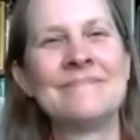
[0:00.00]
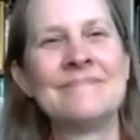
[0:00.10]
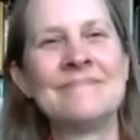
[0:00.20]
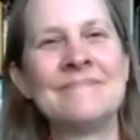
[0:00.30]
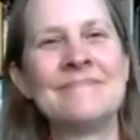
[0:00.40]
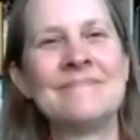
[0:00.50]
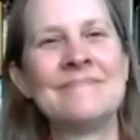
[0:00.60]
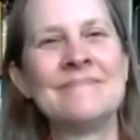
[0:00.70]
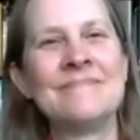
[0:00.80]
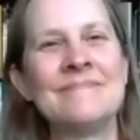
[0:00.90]

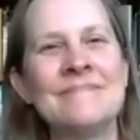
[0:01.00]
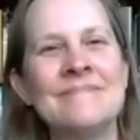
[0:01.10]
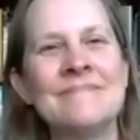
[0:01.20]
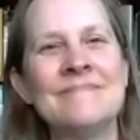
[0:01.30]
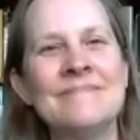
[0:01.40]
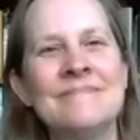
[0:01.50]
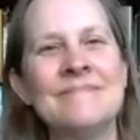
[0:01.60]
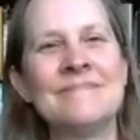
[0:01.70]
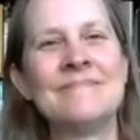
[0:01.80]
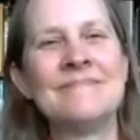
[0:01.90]

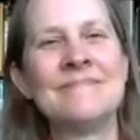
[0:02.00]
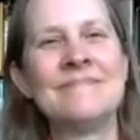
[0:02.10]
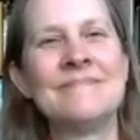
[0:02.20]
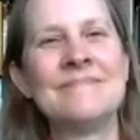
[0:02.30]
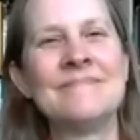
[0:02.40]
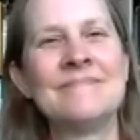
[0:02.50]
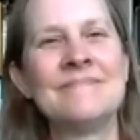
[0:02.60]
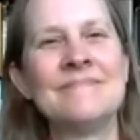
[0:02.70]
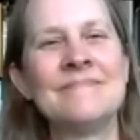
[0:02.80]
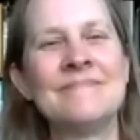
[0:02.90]

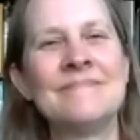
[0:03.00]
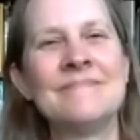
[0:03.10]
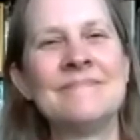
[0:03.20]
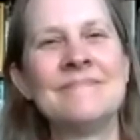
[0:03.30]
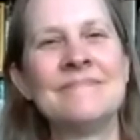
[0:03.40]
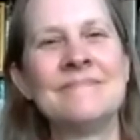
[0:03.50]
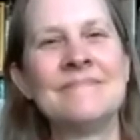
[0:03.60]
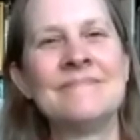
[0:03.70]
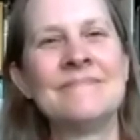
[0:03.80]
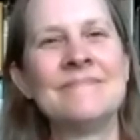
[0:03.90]

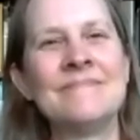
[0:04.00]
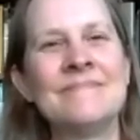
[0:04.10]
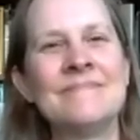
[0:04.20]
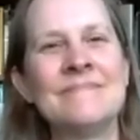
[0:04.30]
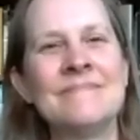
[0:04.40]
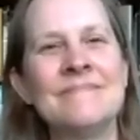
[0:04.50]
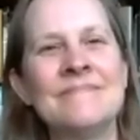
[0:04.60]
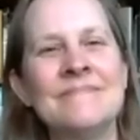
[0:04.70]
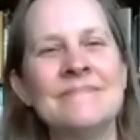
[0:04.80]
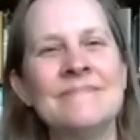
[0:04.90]

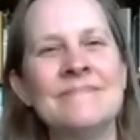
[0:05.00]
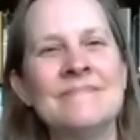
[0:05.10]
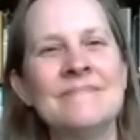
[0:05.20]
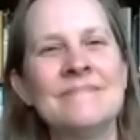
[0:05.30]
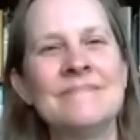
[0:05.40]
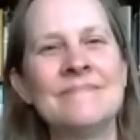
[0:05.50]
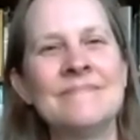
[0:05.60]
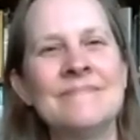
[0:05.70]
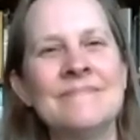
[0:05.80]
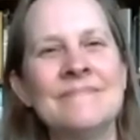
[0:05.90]

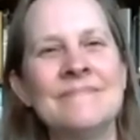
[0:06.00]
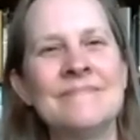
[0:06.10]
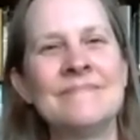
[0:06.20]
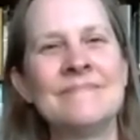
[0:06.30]
The person shown says nothing.